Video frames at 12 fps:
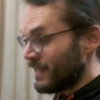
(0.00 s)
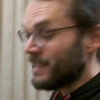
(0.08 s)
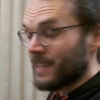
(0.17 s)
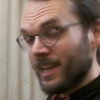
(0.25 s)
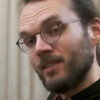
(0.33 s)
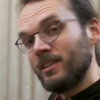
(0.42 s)

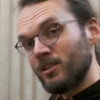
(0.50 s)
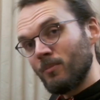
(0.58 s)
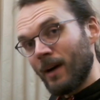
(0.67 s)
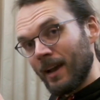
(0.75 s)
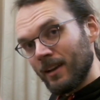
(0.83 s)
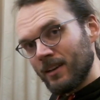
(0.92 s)
then you need to
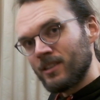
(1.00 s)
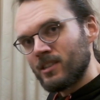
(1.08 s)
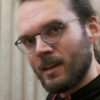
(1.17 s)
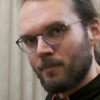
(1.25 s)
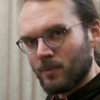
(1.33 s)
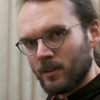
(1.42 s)
buy a
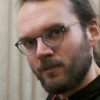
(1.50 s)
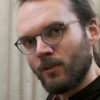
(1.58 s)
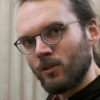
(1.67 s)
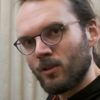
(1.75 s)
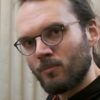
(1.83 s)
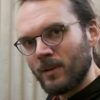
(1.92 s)
separate
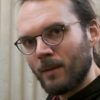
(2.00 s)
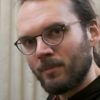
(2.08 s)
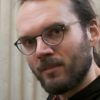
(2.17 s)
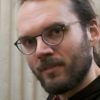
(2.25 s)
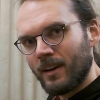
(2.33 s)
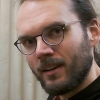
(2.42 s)
phono
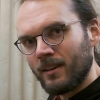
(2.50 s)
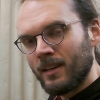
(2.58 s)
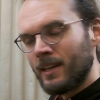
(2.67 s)
preamplifier.